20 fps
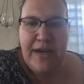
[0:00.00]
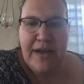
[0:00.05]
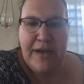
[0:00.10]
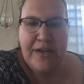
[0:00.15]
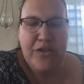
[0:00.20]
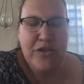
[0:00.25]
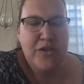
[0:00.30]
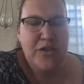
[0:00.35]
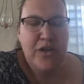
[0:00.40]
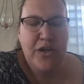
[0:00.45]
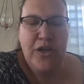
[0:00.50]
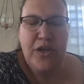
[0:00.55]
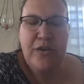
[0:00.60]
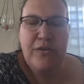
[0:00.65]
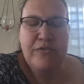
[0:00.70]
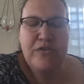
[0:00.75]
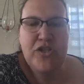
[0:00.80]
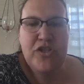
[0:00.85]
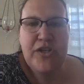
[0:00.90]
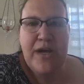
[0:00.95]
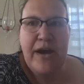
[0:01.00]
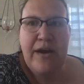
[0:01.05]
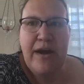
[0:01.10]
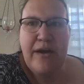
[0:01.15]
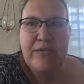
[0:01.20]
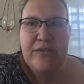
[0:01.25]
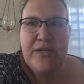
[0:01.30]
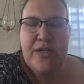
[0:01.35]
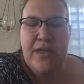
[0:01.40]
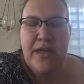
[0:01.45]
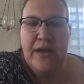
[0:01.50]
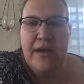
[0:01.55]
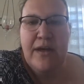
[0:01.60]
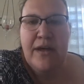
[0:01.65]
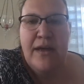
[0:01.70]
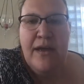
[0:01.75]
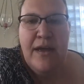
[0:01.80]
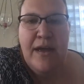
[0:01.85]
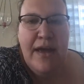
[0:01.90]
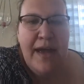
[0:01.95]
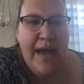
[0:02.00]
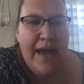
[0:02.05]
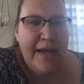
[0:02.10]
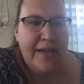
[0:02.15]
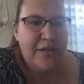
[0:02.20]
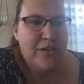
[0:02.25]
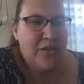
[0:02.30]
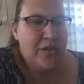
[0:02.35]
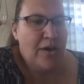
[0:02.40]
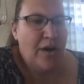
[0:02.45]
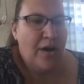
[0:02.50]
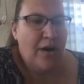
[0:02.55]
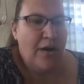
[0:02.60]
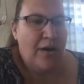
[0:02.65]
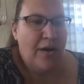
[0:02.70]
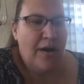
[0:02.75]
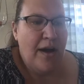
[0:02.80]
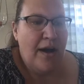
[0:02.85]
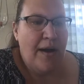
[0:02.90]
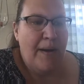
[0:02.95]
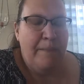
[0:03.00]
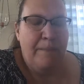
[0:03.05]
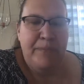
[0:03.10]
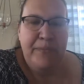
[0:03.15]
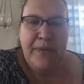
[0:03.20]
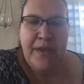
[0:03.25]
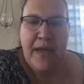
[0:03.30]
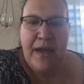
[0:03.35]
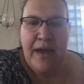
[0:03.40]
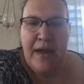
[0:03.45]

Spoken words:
And just a huge shout out to the NSAR